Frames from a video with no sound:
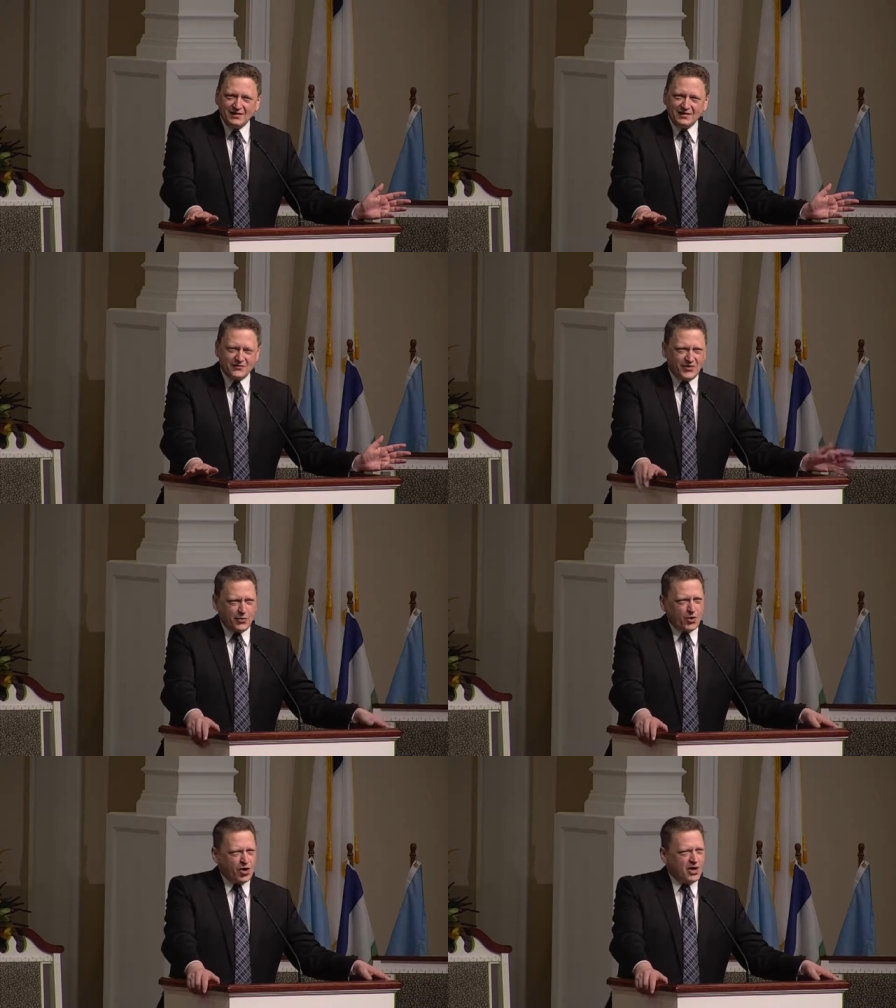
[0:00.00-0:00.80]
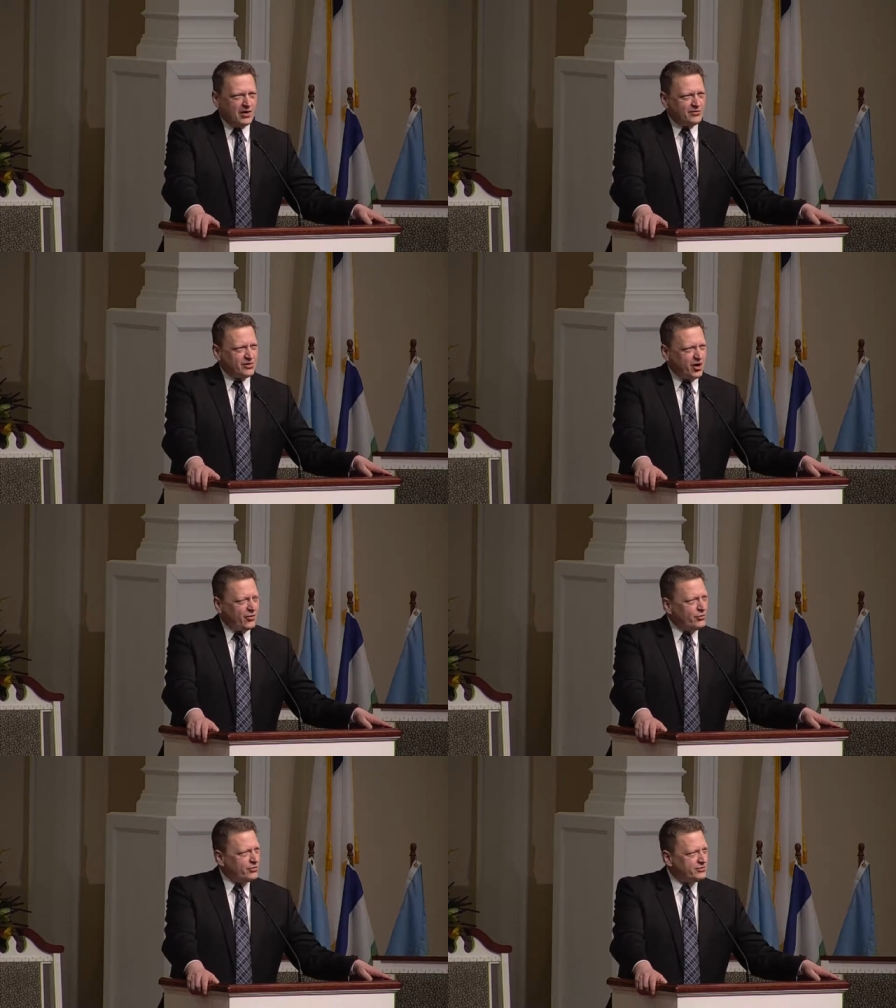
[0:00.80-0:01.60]
uh, there were
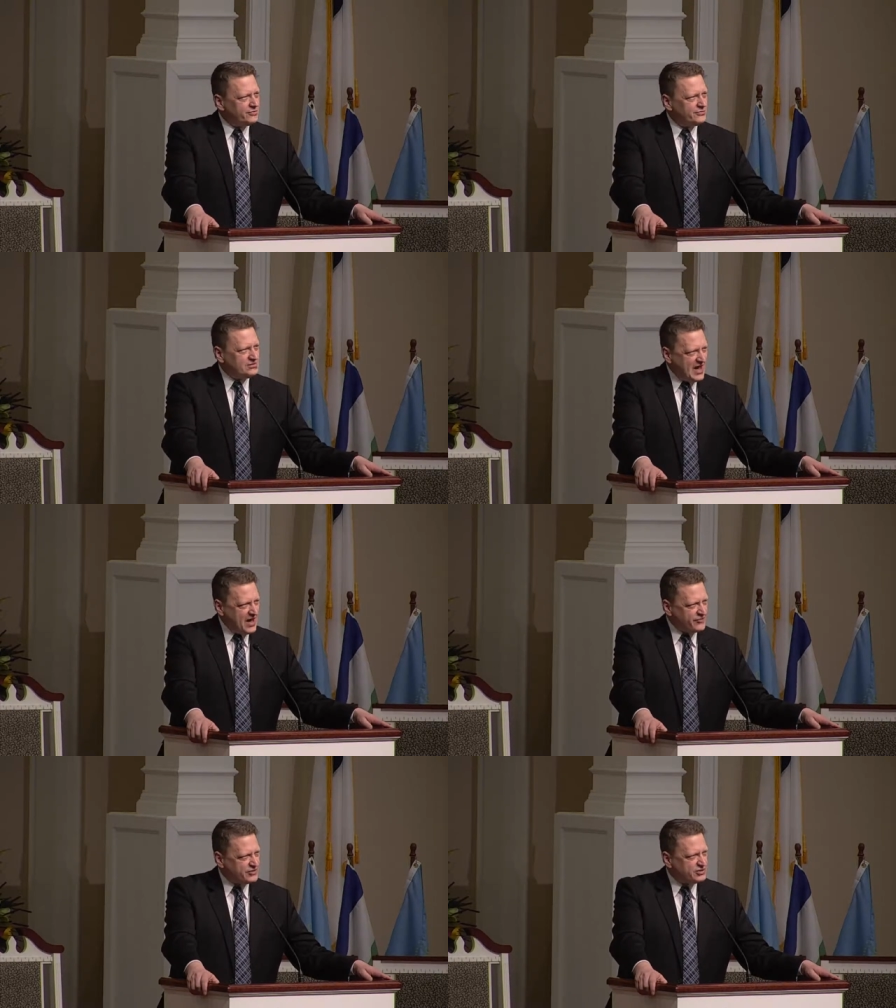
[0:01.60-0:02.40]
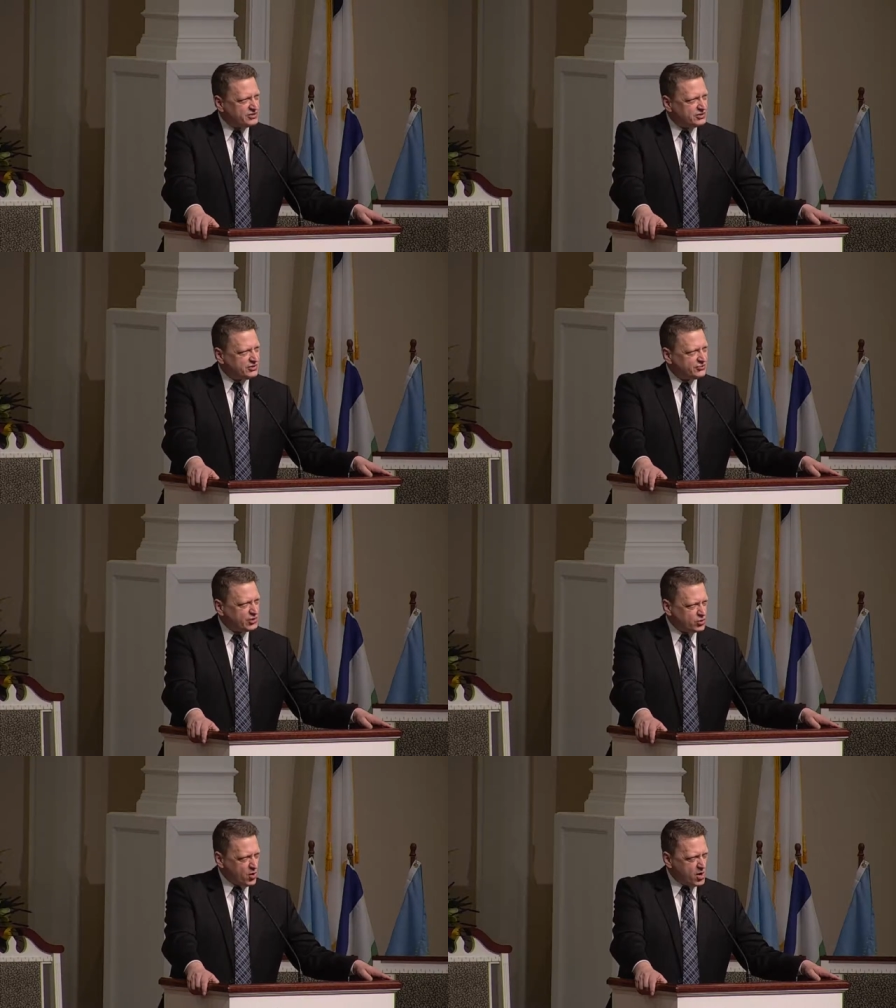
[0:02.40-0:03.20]
no deaths
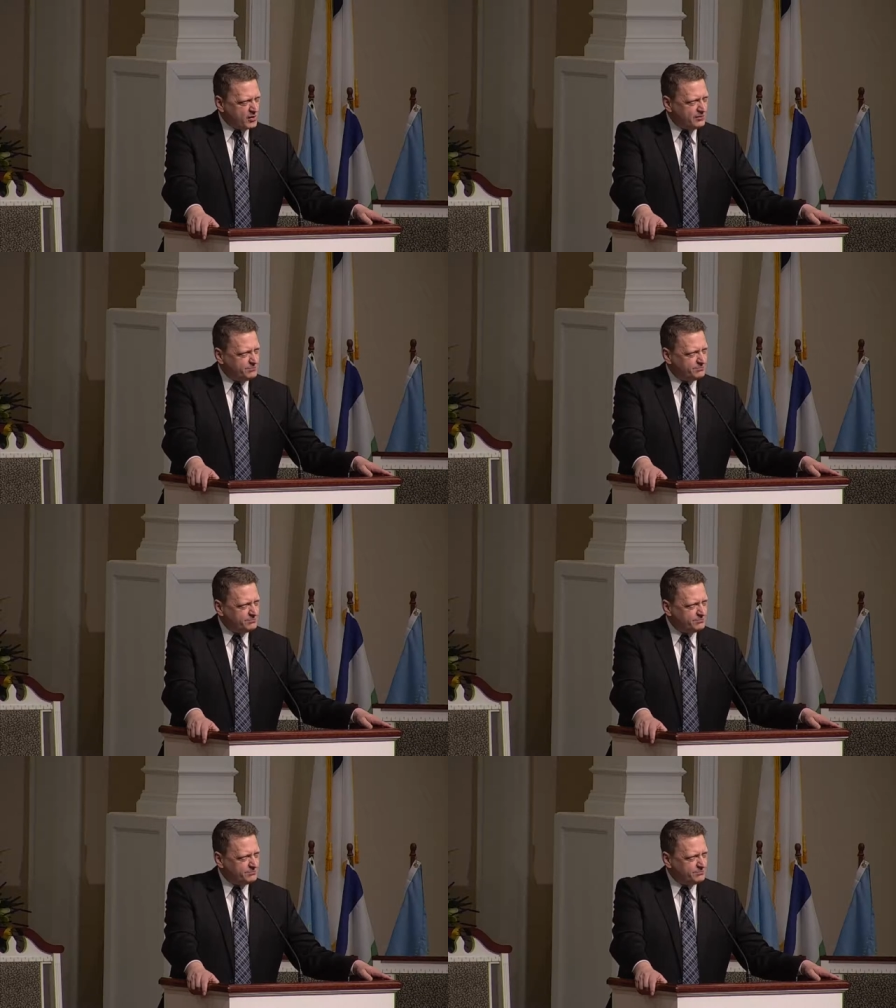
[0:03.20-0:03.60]
recorded.